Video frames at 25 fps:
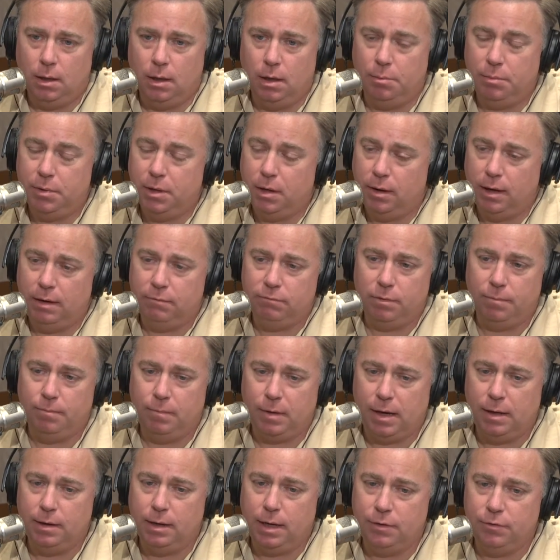Um, you know, I have a
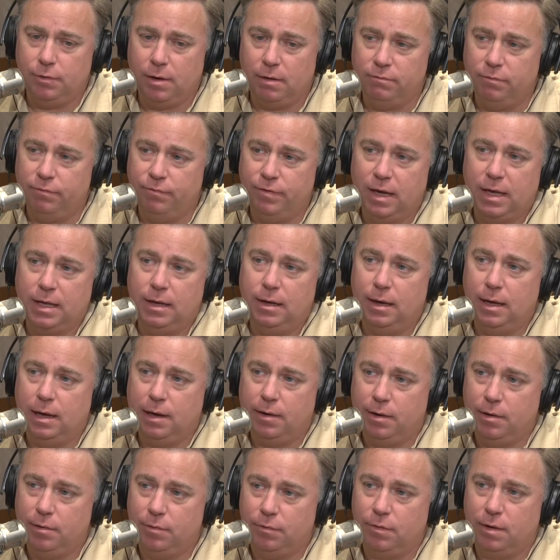I, I drive a van
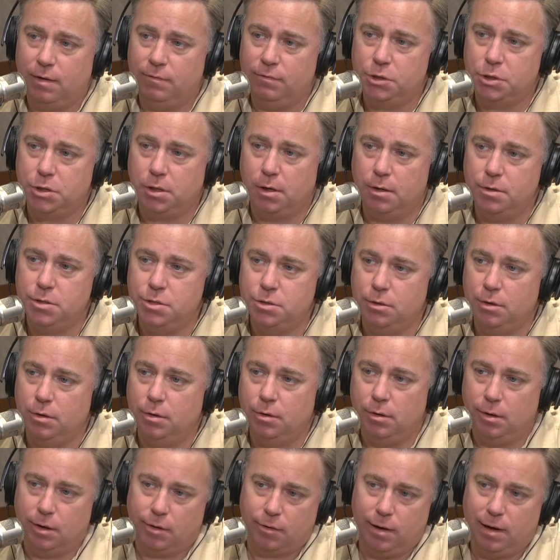now. I don't drive a Charger
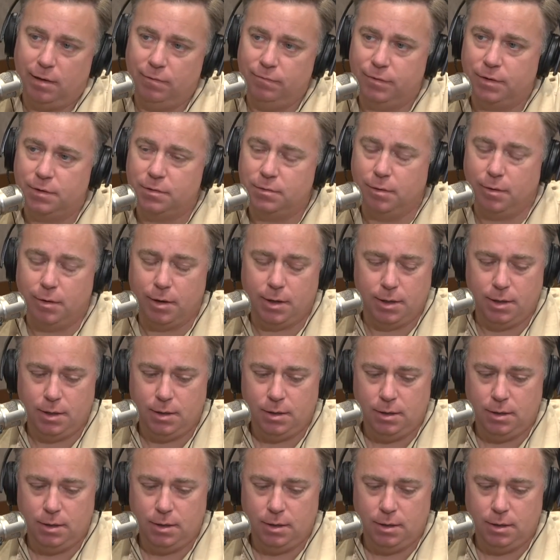or a Crown Victoria.